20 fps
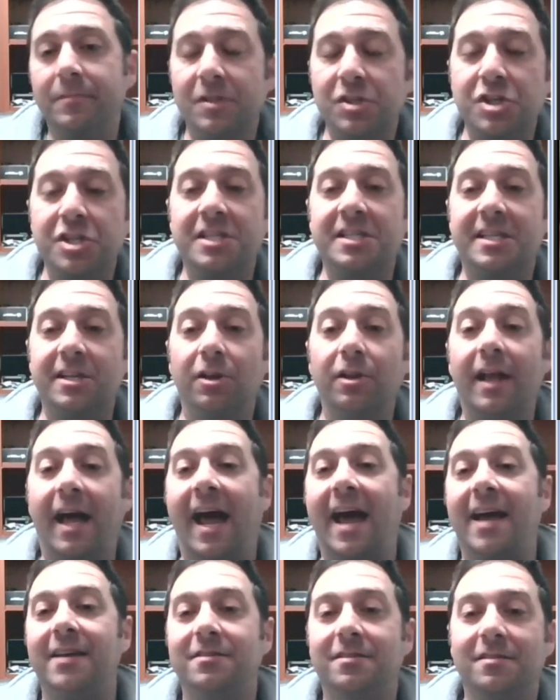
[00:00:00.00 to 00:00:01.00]
She still
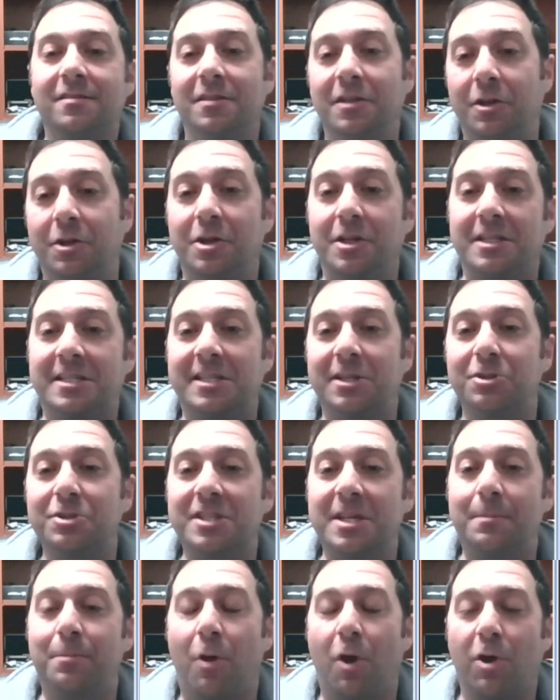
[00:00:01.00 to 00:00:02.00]
has, you can still
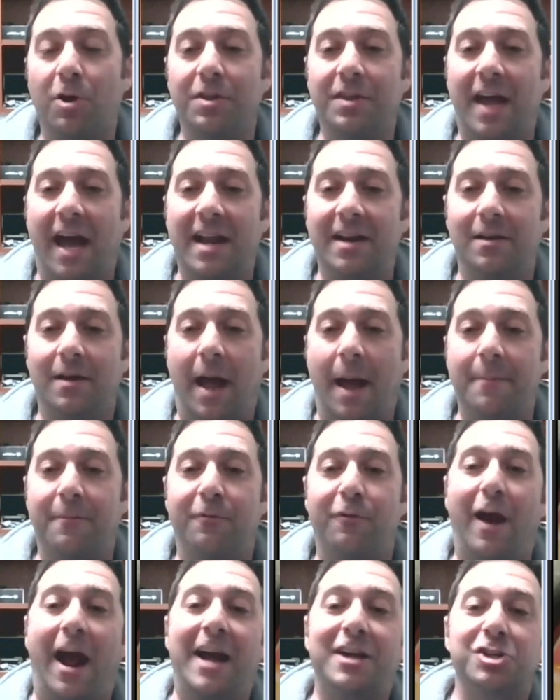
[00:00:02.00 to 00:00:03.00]
see part of that
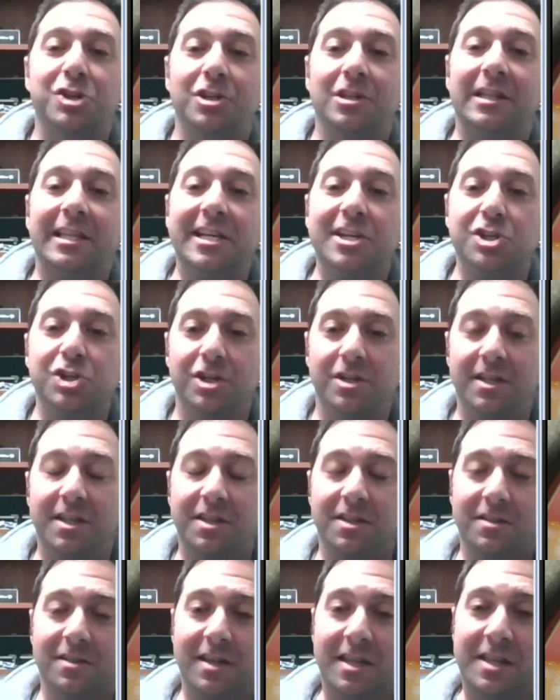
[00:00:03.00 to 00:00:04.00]
abfraction lesion
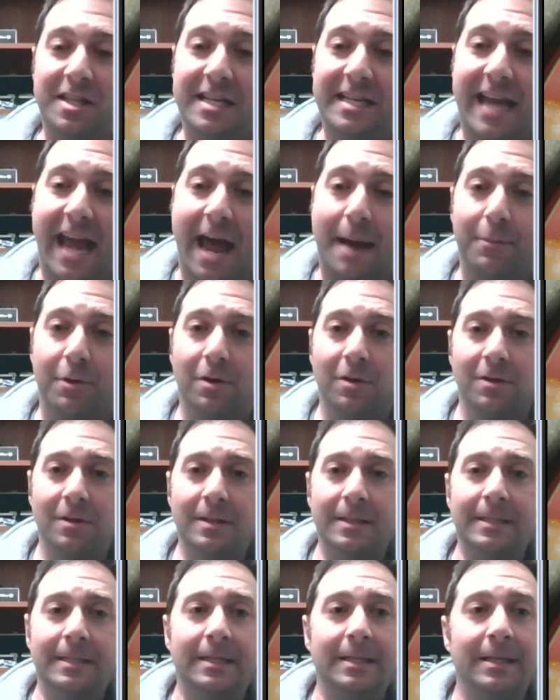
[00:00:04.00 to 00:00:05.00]
in the
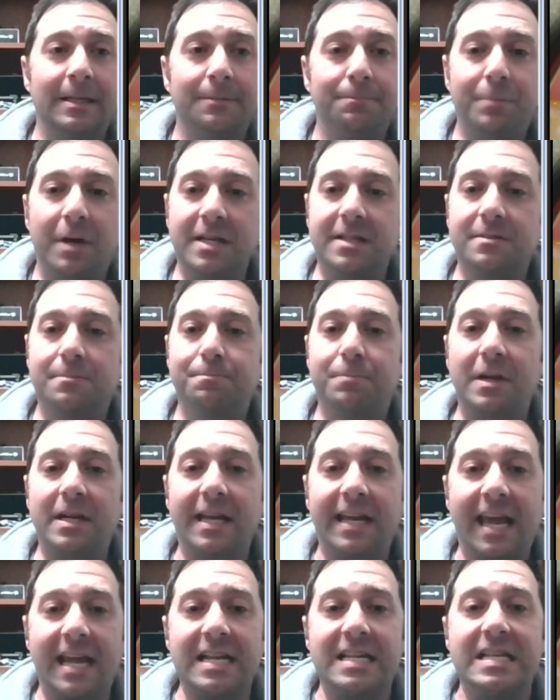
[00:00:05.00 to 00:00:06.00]
enamel. But
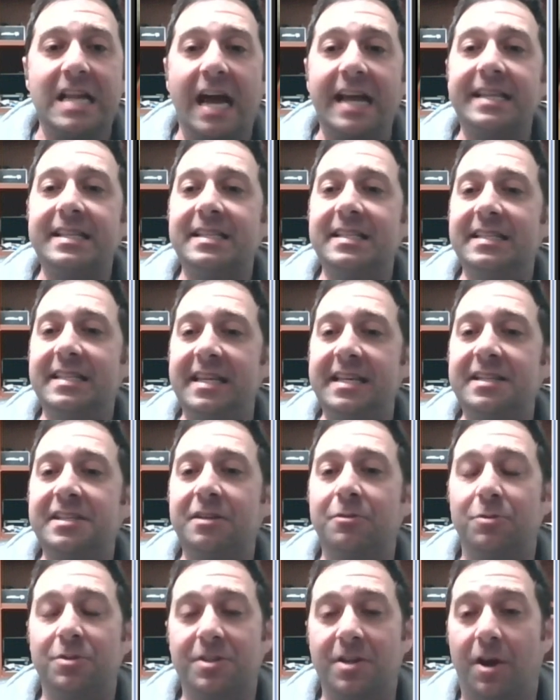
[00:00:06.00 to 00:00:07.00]
again, nice,
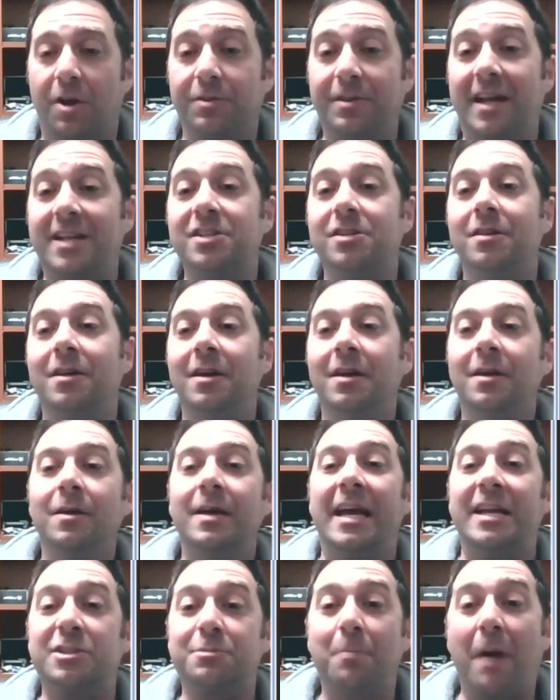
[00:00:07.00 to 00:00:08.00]
decent result. And
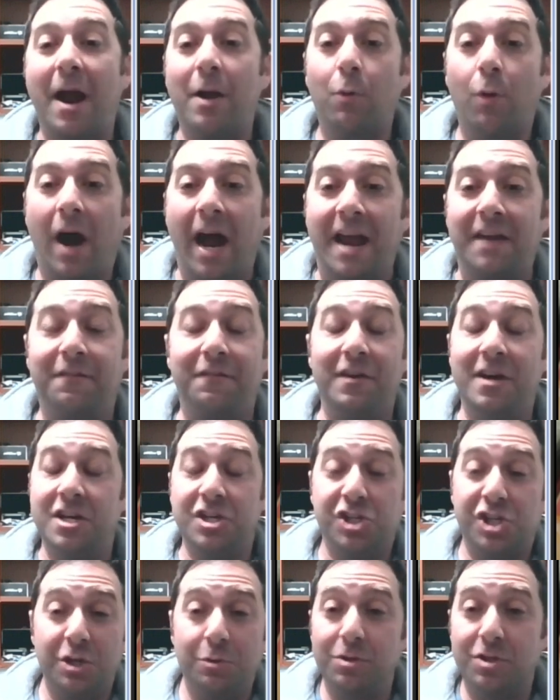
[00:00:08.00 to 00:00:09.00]
it's my wife.
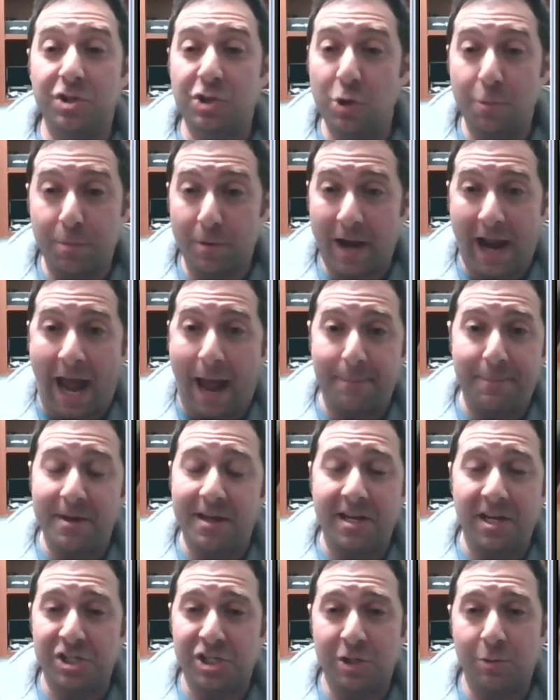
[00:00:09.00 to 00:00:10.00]
She was super
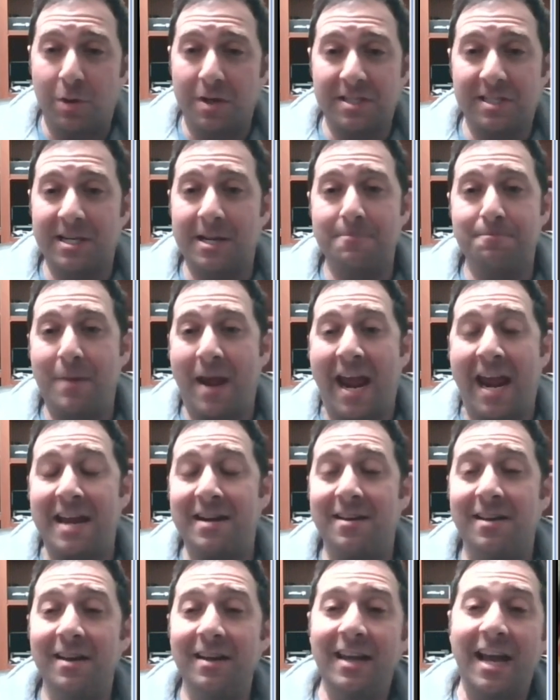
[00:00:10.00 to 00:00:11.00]
happy because she wasn't in
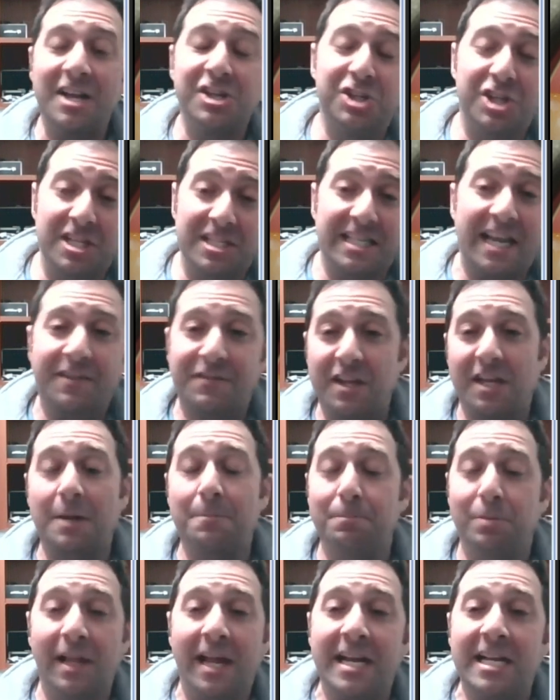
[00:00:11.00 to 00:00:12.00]
pain. And she doesn't have to
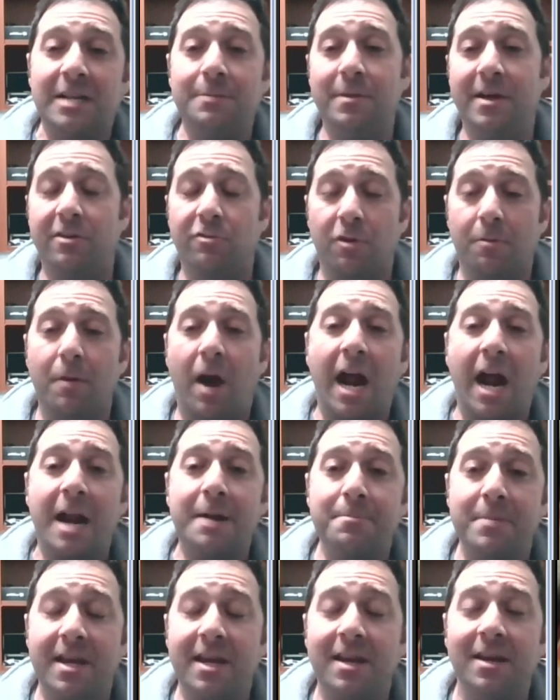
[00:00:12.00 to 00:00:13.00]
complain to me and
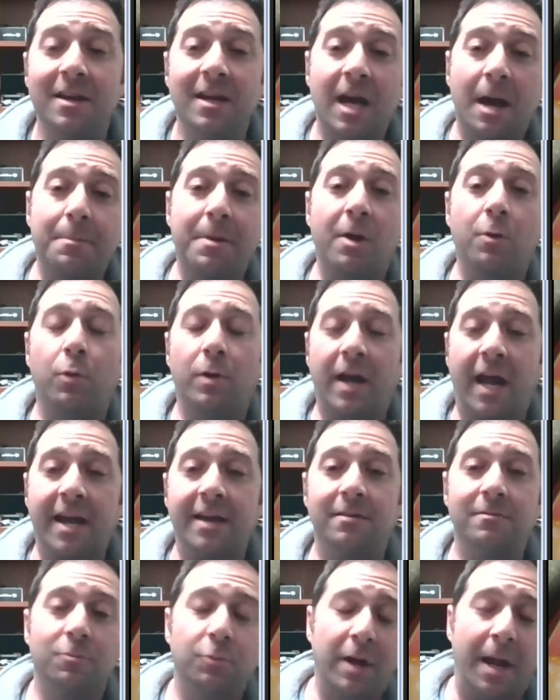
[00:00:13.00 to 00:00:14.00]
remind me about when
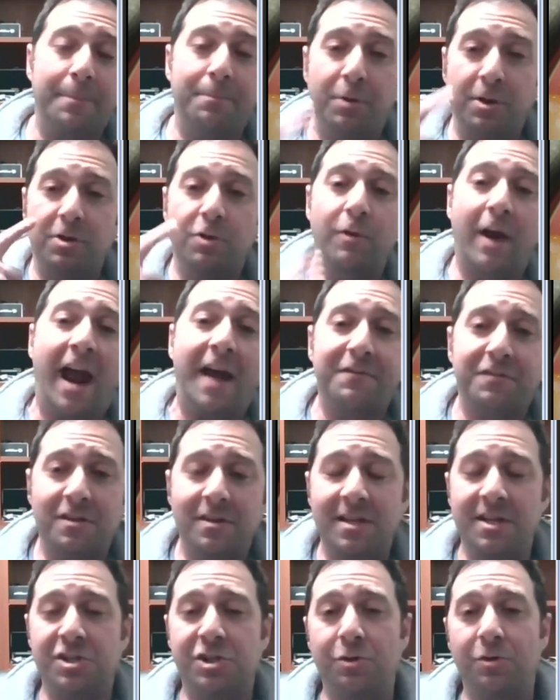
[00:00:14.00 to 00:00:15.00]
I put graft
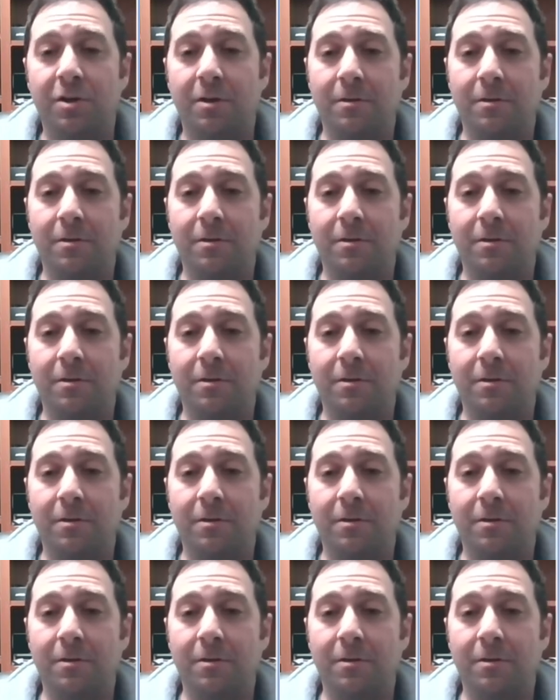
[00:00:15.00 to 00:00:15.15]
tissue